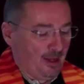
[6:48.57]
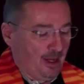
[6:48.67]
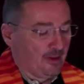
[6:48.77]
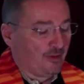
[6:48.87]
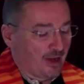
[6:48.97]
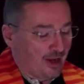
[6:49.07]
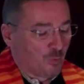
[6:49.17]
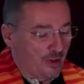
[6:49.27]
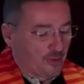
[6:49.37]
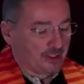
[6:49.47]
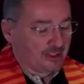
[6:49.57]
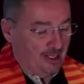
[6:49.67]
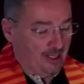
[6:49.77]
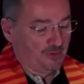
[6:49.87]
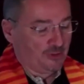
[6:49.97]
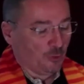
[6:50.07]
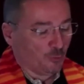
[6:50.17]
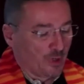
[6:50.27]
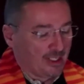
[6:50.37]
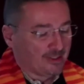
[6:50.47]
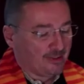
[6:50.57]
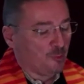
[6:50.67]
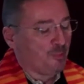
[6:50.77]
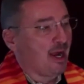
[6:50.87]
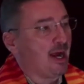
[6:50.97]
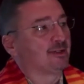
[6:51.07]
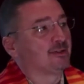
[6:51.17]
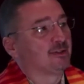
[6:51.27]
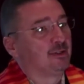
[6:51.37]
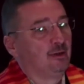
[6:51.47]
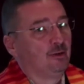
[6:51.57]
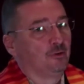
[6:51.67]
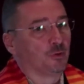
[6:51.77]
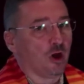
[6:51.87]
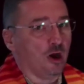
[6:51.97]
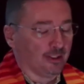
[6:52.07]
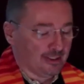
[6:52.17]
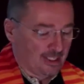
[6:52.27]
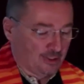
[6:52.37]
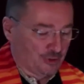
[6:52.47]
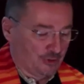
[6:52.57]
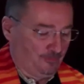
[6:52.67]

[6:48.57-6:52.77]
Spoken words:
and that they have weathered attempts to erase their past through colonization,